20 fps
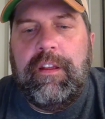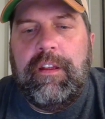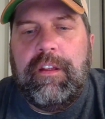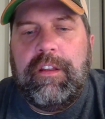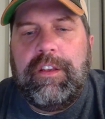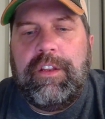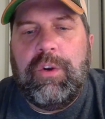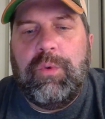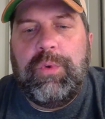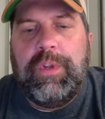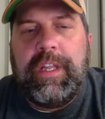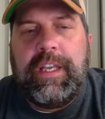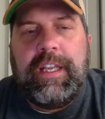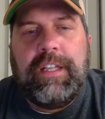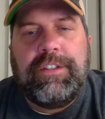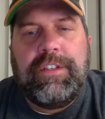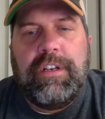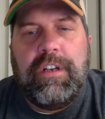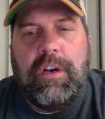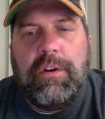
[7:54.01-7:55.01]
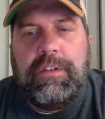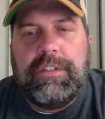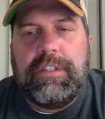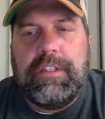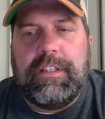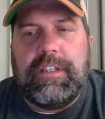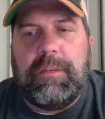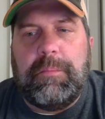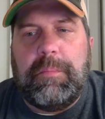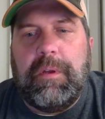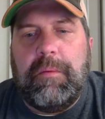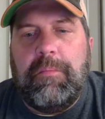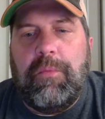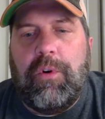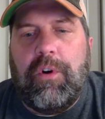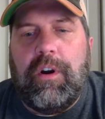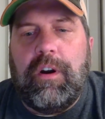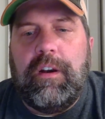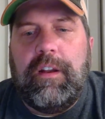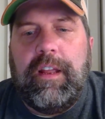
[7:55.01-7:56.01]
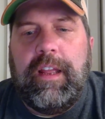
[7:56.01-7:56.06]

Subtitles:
really get to know us a little bit more.